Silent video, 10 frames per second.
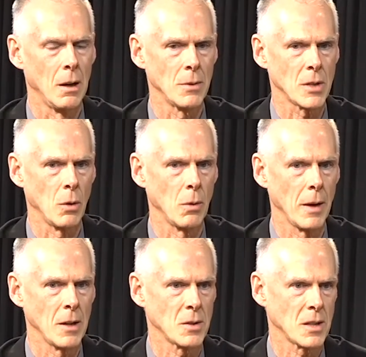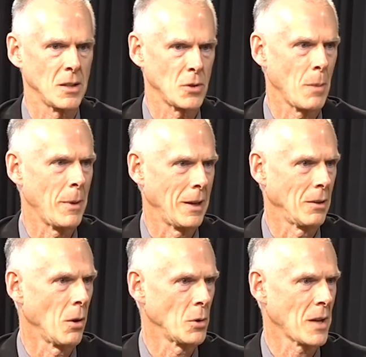So it's
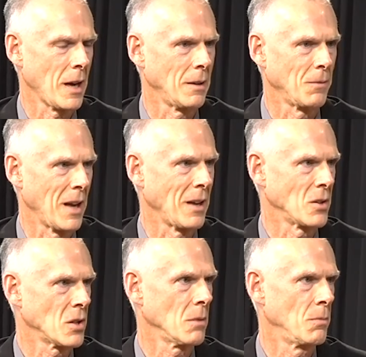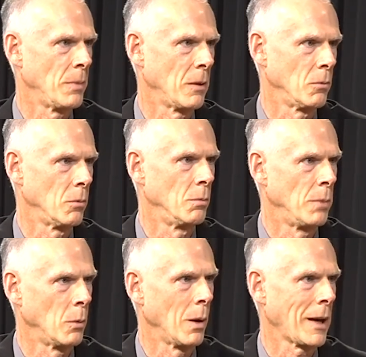contributing those kind of things, but
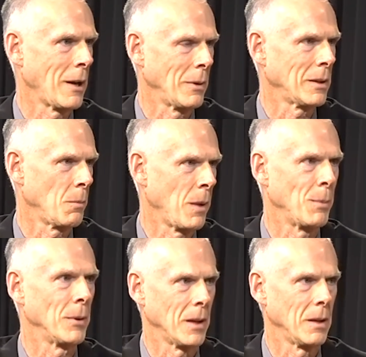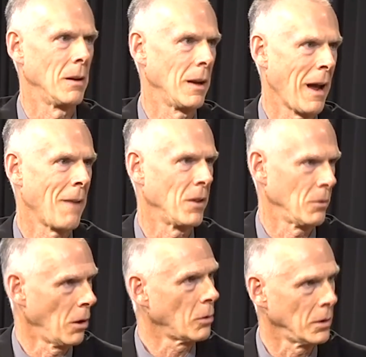working with the people that have the
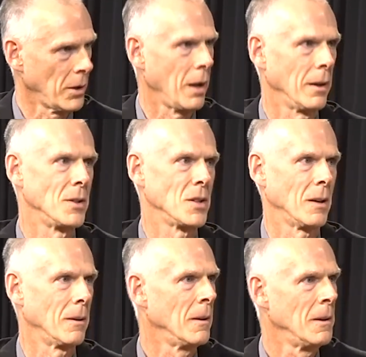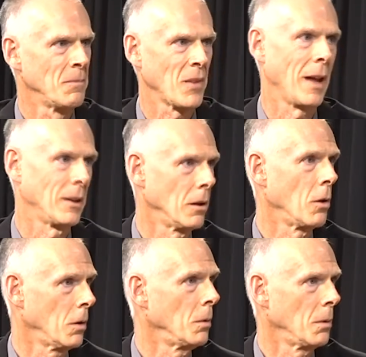local knowledge and the
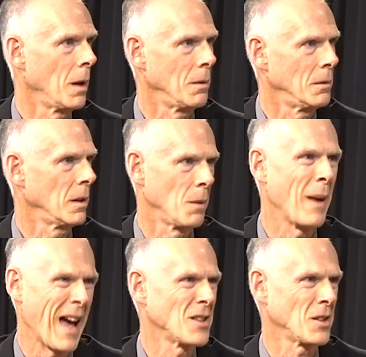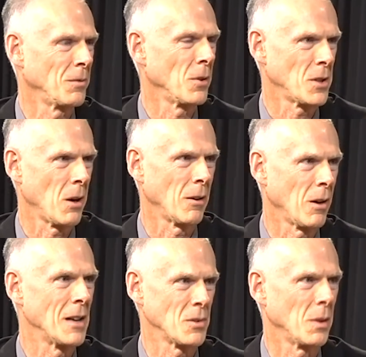local the passion for sharing
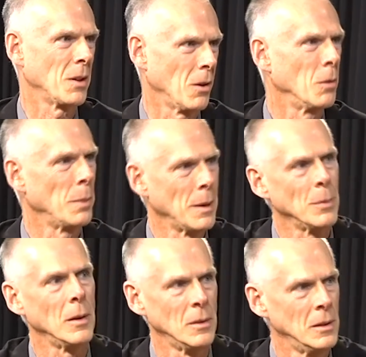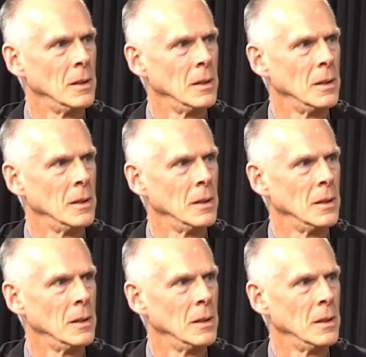Christ with their own people.